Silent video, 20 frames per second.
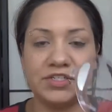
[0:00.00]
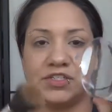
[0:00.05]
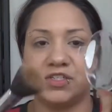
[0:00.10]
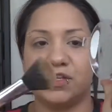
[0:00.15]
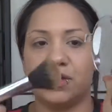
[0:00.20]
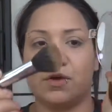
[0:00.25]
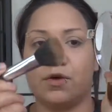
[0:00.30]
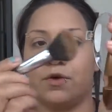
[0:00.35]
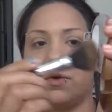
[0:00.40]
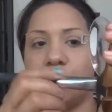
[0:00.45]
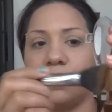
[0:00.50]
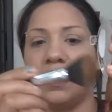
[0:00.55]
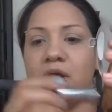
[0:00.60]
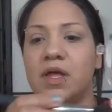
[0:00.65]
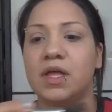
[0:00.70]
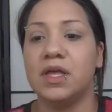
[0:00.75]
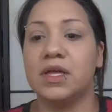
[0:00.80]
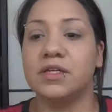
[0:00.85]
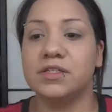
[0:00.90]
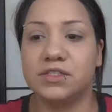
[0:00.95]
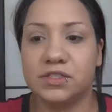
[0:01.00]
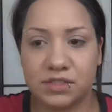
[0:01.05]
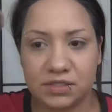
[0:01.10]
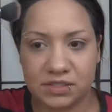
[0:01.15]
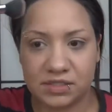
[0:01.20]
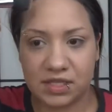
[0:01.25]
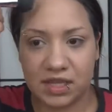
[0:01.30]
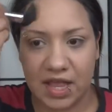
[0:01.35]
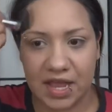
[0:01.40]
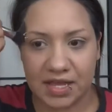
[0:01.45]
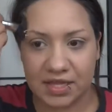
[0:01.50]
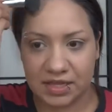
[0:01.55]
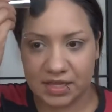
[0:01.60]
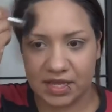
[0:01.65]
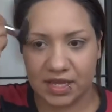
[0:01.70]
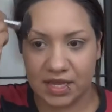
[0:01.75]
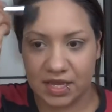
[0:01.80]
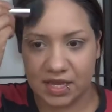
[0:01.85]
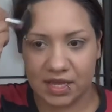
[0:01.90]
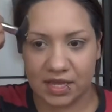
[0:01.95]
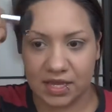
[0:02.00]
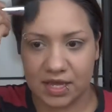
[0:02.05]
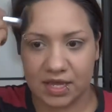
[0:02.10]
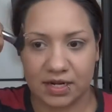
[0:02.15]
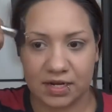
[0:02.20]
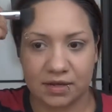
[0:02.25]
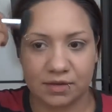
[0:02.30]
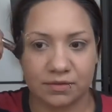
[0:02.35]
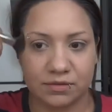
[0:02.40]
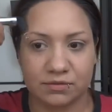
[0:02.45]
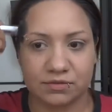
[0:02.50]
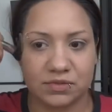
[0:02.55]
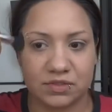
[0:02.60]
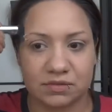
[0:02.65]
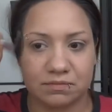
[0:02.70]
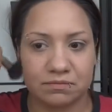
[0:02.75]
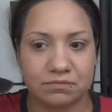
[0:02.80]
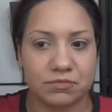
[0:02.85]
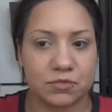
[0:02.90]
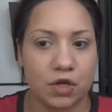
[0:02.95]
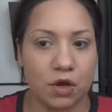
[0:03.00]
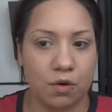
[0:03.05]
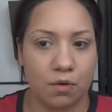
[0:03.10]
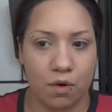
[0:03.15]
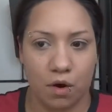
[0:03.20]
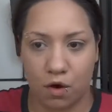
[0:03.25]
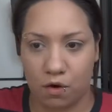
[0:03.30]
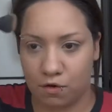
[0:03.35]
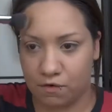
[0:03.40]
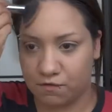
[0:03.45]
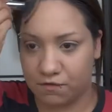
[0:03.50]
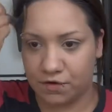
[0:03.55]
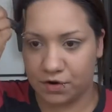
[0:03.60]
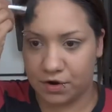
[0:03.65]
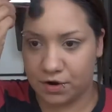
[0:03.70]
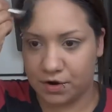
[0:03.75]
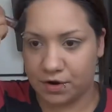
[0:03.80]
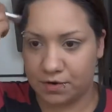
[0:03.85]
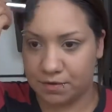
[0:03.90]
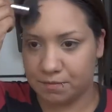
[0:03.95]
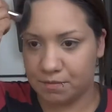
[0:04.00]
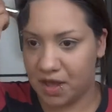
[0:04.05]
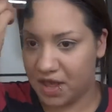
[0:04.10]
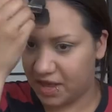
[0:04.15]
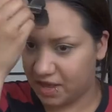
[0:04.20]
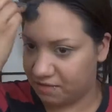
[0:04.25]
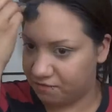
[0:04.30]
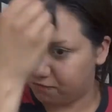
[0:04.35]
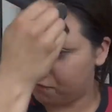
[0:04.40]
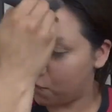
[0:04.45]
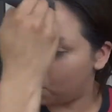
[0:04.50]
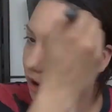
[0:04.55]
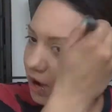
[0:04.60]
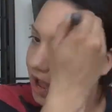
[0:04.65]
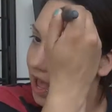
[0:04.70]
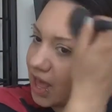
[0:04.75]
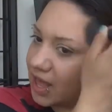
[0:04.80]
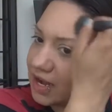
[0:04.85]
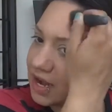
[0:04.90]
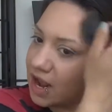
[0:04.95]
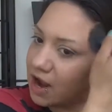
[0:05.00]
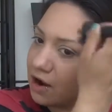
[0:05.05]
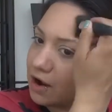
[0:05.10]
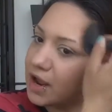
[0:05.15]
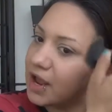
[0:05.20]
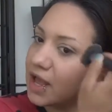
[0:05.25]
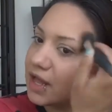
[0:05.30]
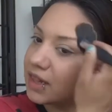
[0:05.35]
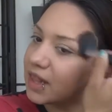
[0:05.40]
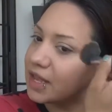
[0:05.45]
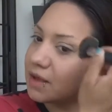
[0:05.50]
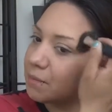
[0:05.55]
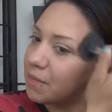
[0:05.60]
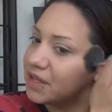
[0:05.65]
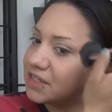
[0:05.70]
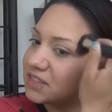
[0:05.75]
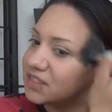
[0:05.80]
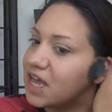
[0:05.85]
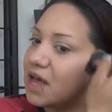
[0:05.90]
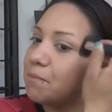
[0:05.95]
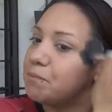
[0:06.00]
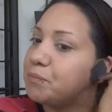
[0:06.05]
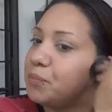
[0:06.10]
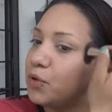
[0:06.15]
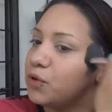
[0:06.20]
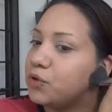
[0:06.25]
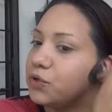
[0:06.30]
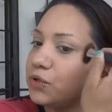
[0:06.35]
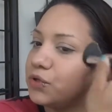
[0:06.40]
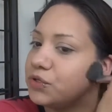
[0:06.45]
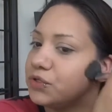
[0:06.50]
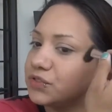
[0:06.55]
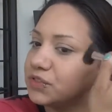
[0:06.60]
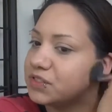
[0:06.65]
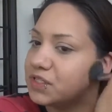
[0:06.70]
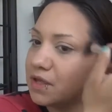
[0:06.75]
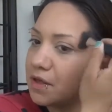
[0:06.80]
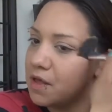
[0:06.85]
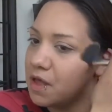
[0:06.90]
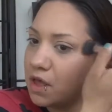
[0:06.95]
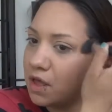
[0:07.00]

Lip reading: So just lightly gonna go over my forehead area, like my temples,